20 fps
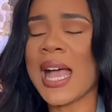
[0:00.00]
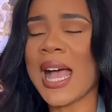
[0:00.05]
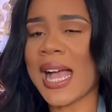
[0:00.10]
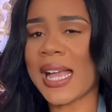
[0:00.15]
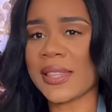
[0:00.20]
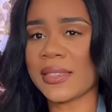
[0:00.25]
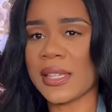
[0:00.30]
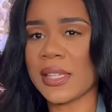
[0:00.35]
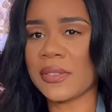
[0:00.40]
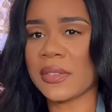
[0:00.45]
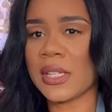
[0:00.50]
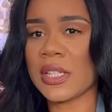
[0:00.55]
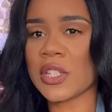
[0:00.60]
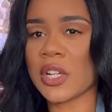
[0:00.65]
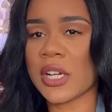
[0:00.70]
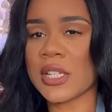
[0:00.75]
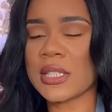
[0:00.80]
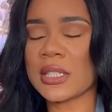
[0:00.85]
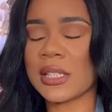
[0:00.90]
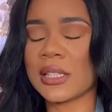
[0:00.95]
I think these
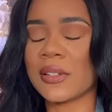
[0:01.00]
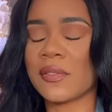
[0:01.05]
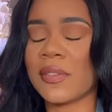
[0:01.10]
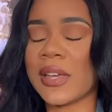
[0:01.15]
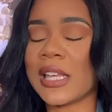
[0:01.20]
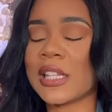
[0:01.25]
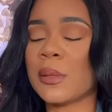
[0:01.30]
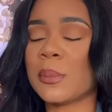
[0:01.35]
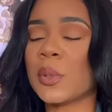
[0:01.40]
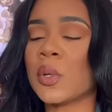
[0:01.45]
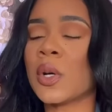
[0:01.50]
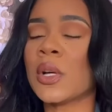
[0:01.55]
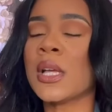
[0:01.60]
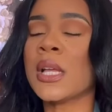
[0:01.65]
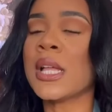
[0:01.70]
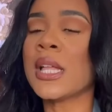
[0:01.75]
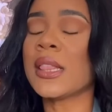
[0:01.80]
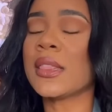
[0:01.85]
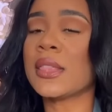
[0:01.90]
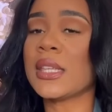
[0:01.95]
are still available.
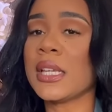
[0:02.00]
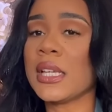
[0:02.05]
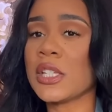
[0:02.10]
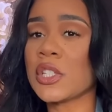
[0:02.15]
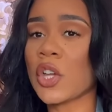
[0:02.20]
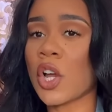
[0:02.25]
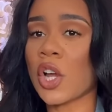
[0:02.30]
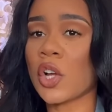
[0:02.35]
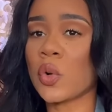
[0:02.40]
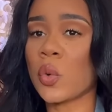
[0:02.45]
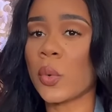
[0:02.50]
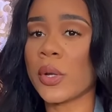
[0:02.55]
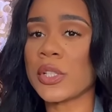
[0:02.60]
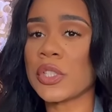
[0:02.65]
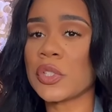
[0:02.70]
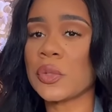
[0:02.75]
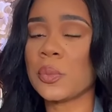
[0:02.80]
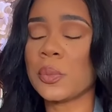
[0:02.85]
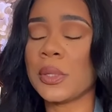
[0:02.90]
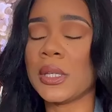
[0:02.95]
These are going
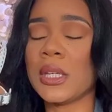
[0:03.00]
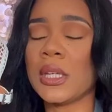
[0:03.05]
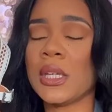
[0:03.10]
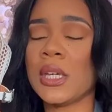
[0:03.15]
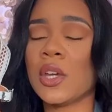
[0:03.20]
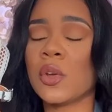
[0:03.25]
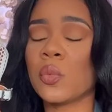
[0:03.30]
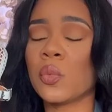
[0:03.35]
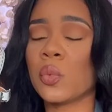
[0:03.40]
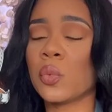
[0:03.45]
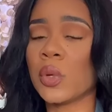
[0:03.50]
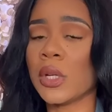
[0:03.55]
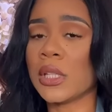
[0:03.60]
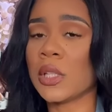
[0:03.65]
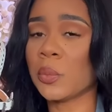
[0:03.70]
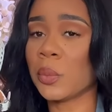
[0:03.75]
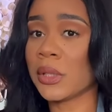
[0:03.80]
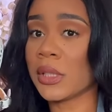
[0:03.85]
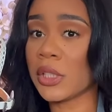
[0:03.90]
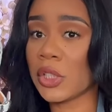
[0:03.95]
to be
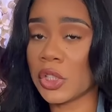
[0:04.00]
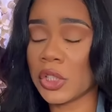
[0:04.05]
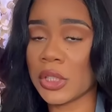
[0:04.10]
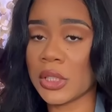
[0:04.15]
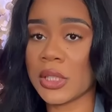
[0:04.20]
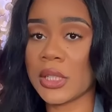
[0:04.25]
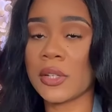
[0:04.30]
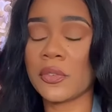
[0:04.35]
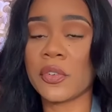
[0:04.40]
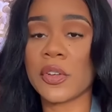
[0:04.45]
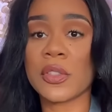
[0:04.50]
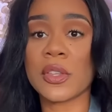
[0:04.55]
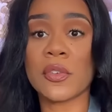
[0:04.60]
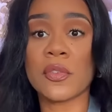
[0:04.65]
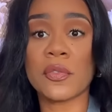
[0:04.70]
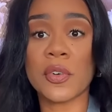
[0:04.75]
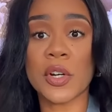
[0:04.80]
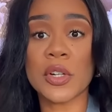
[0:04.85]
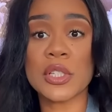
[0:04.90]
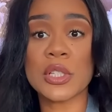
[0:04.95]
really, really good for the
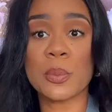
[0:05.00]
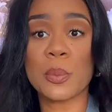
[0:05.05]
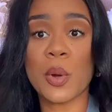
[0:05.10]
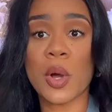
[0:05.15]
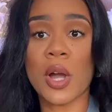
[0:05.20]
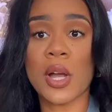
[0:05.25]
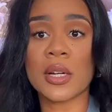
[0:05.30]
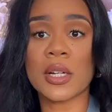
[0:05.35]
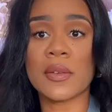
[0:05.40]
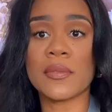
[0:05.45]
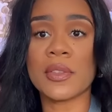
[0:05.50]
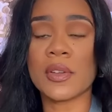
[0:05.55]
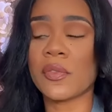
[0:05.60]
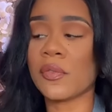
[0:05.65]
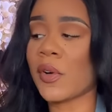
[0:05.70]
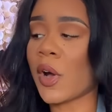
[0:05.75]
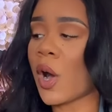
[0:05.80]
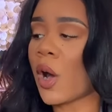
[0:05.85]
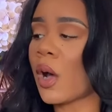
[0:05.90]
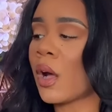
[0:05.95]
first part of the
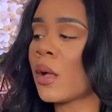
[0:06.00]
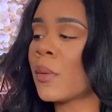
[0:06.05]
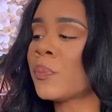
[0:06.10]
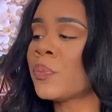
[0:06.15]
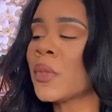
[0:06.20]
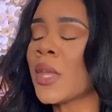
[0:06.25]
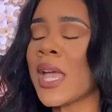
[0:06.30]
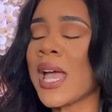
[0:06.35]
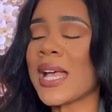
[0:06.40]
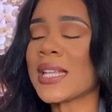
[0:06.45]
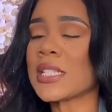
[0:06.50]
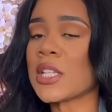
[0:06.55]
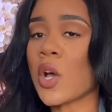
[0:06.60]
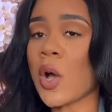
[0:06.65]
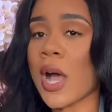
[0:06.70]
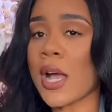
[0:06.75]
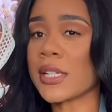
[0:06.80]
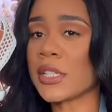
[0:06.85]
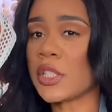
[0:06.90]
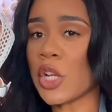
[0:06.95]
fall.
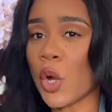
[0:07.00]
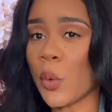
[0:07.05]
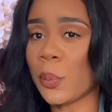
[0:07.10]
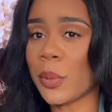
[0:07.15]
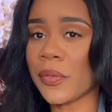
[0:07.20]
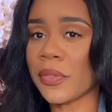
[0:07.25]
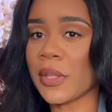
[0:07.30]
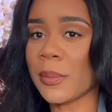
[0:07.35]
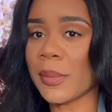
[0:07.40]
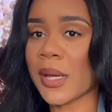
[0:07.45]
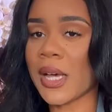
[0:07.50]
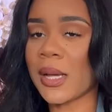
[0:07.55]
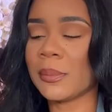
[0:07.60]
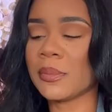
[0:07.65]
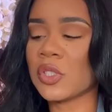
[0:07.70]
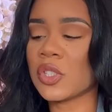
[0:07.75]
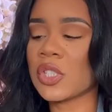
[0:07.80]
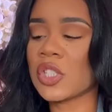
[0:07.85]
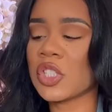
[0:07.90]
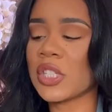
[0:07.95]
So don't put them up
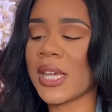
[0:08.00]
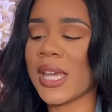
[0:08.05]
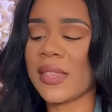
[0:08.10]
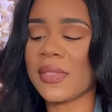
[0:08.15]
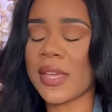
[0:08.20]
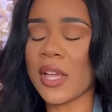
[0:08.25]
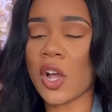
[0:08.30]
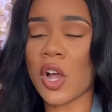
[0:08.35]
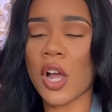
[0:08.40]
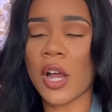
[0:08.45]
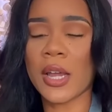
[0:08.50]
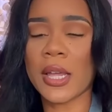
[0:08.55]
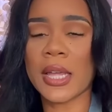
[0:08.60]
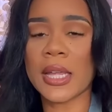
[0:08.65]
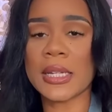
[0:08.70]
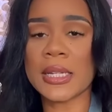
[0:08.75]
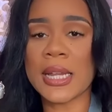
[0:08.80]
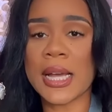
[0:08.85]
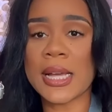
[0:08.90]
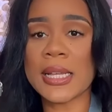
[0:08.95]
just yet. They are
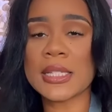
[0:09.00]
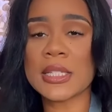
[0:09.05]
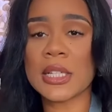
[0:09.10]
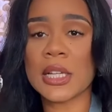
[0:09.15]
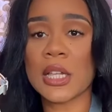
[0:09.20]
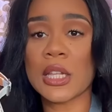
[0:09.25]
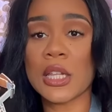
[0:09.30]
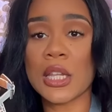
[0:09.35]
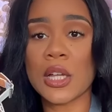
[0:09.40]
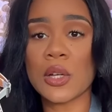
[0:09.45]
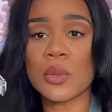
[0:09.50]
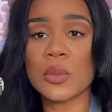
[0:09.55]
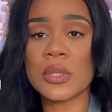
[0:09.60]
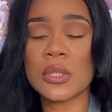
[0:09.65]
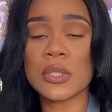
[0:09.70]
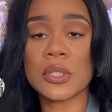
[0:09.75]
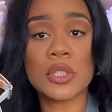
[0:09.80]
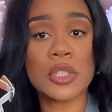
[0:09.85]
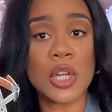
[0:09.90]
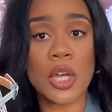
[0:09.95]
a nice
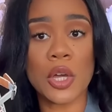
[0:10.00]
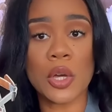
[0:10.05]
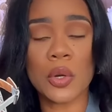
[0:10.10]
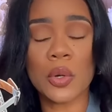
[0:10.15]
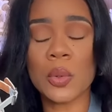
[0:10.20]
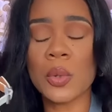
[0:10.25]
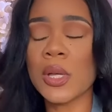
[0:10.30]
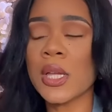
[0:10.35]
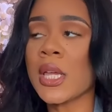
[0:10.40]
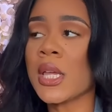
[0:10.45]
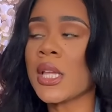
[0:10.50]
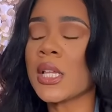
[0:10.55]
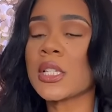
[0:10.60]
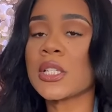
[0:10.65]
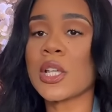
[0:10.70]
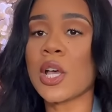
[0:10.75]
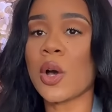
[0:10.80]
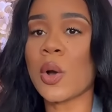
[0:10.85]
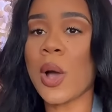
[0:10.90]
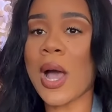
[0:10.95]
closed toe.
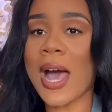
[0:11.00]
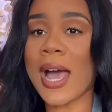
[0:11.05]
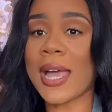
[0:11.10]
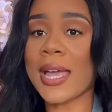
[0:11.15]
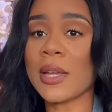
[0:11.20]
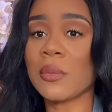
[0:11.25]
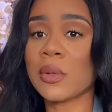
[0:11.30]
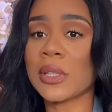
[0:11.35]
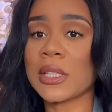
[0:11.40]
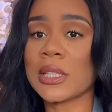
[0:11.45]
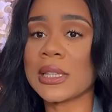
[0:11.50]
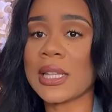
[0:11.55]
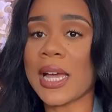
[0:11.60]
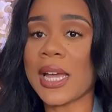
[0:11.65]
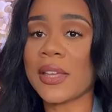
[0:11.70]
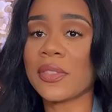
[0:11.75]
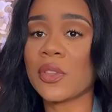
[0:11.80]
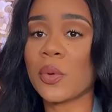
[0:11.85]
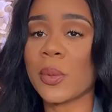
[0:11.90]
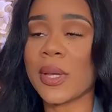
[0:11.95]
So I really
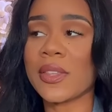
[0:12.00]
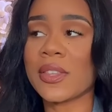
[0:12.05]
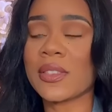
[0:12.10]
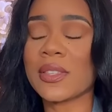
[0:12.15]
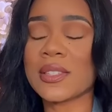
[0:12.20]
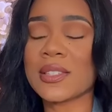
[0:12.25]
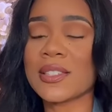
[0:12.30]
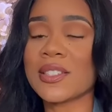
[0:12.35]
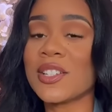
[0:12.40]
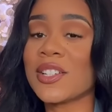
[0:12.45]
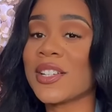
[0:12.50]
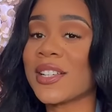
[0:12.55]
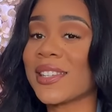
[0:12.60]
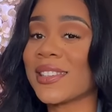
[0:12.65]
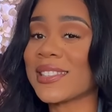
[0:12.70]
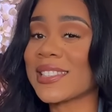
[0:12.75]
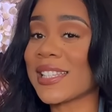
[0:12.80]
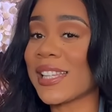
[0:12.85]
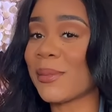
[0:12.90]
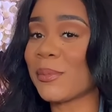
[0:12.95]
like the way that this
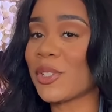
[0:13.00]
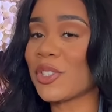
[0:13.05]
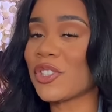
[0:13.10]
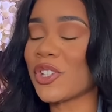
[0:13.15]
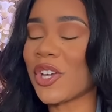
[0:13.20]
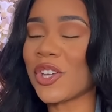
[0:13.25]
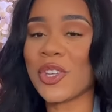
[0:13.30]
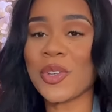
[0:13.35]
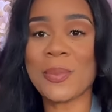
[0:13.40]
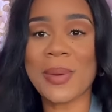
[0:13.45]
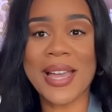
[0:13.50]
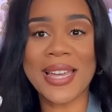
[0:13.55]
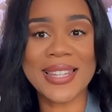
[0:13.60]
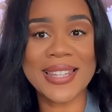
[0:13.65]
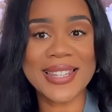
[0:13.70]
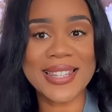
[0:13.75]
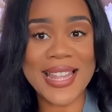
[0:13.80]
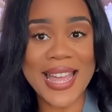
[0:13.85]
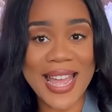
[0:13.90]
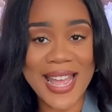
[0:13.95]
looks. So let me show you my
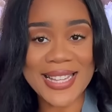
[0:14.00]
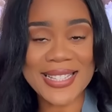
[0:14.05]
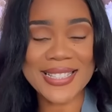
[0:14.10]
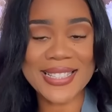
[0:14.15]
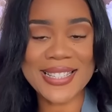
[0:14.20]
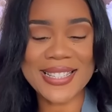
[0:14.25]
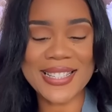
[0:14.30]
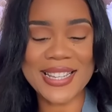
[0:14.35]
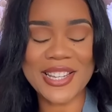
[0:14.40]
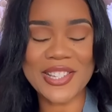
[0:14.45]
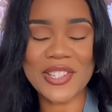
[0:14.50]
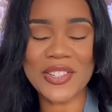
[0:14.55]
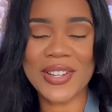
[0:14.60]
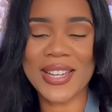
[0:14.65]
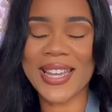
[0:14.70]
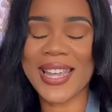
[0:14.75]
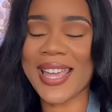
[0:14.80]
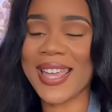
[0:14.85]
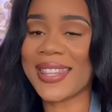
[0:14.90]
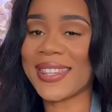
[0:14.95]
last
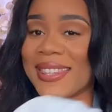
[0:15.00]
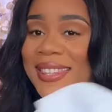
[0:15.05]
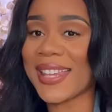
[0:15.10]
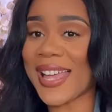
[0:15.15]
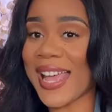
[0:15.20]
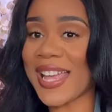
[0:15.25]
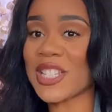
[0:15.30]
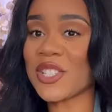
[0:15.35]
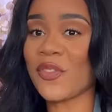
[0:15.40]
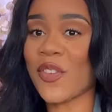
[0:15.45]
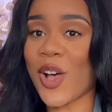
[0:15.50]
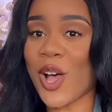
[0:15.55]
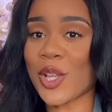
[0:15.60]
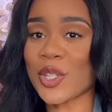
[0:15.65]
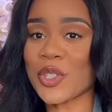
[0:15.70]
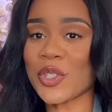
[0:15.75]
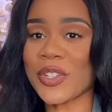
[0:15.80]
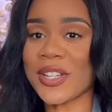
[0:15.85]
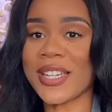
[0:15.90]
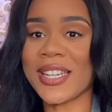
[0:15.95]
accessory and last fall
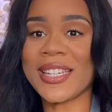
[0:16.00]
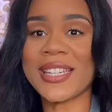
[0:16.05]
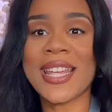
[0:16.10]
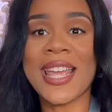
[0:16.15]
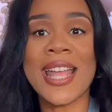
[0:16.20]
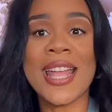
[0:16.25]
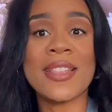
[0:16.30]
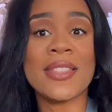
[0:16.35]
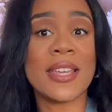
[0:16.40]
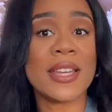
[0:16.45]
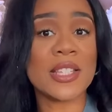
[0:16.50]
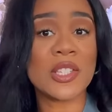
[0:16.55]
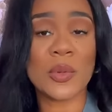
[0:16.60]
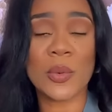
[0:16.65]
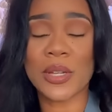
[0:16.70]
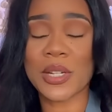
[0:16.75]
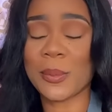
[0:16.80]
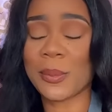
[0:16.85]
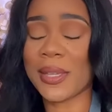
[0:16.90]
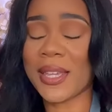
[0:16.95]
trend that is
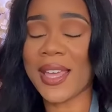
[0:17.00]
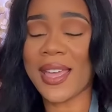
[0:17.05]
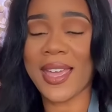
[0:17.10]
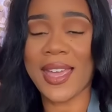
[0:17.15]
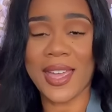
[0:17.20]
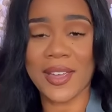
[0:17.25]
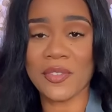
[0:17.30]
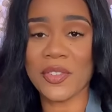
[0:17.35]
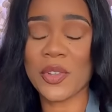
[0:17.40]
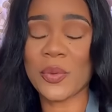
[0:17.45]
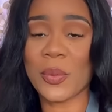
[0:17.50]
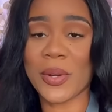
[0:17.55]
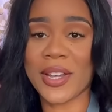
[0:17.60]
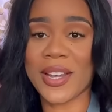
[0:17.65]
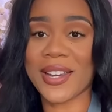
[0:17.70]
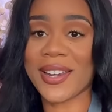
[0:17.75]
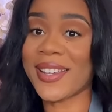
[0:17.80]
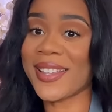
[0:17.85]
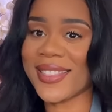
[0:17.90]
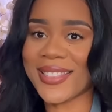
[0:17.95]
going to be
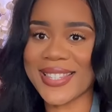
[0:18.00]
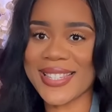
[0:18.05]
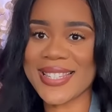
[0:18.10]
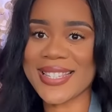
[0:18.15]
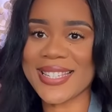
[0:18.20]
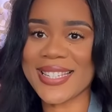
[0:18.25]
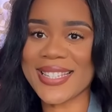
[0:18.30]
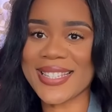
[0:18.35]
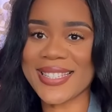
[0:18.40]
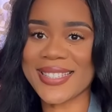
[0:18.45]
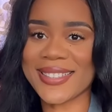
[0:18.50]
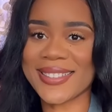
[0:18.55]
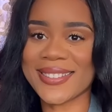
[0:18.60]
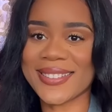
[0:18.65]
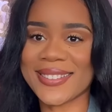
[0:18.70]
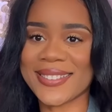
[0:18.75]
everywhere this season.